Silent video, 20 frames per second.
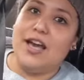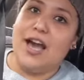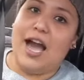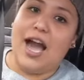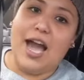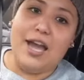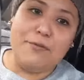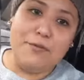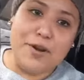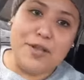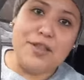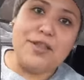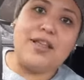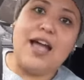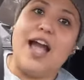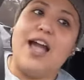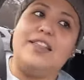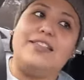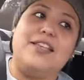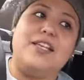I really,
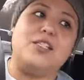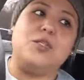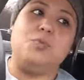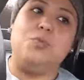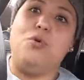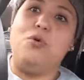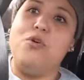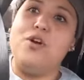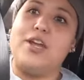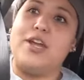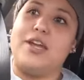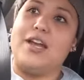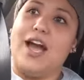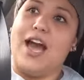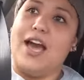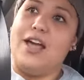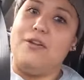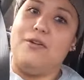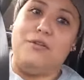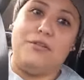at this point,
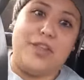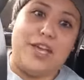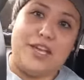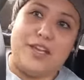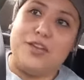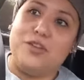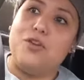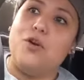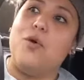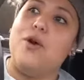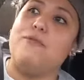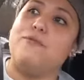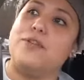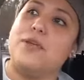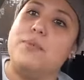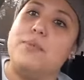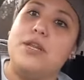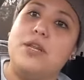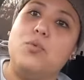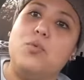I don't like, you know, if
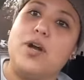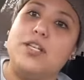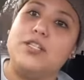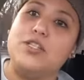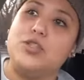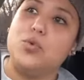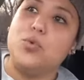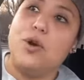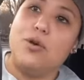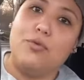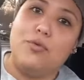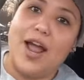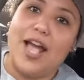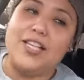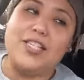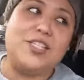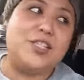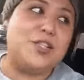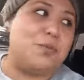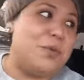somebody wants to
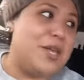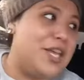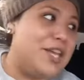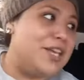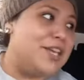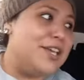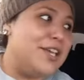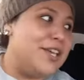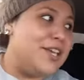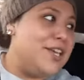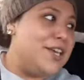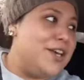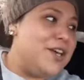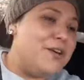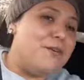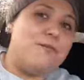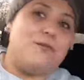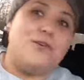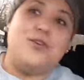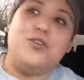arrest me
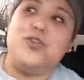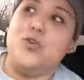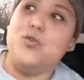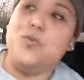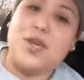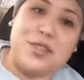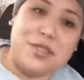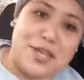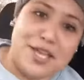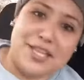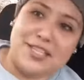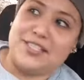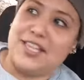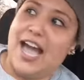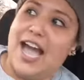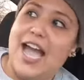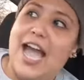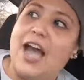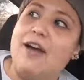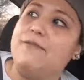for doing this,
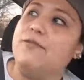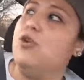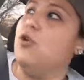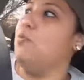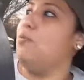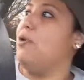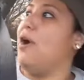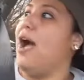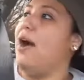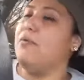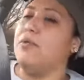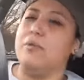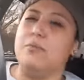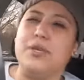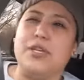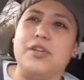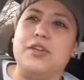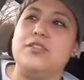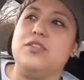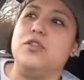I have no problem
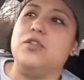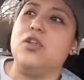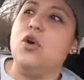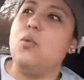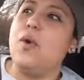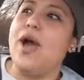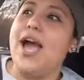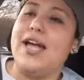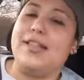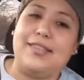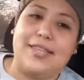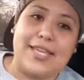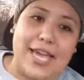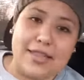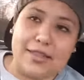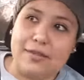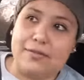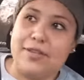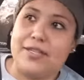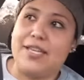because you know what? At the
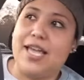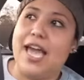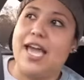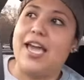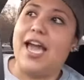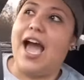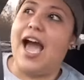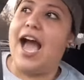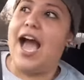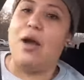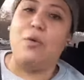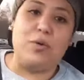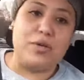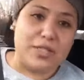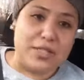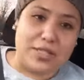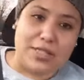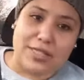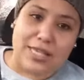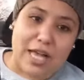end of the day, I
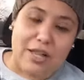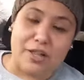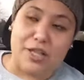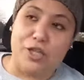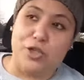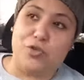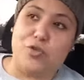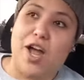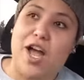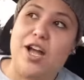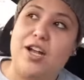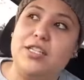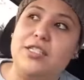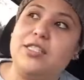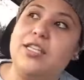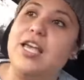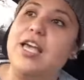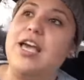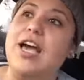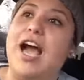wasn't selling
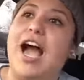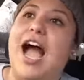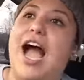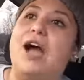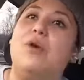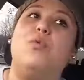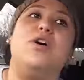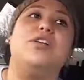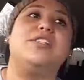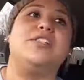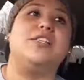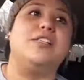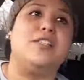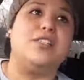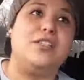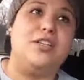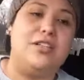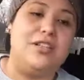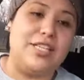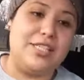drugs. I wasn't
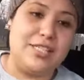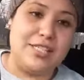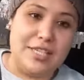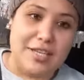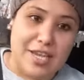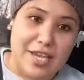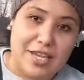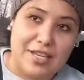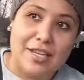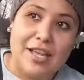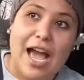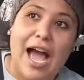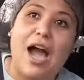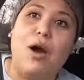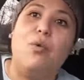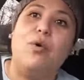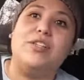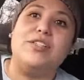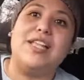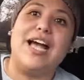soliciting. I
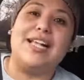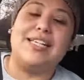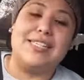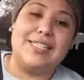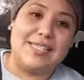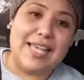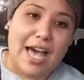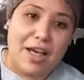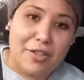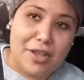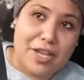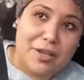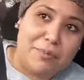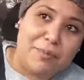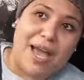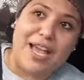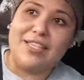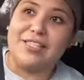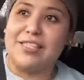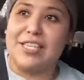was not selling
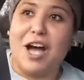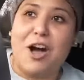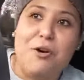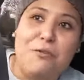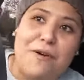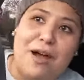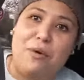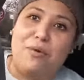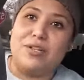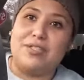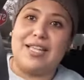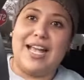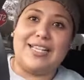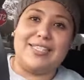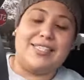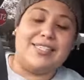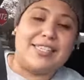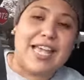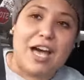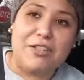myself. I was not
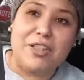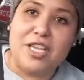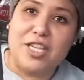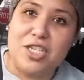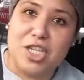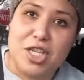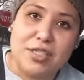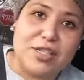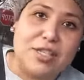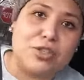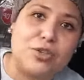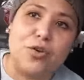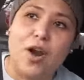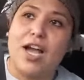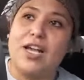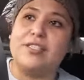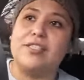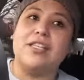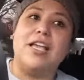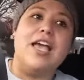selling Jesus
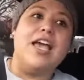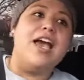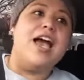Christ.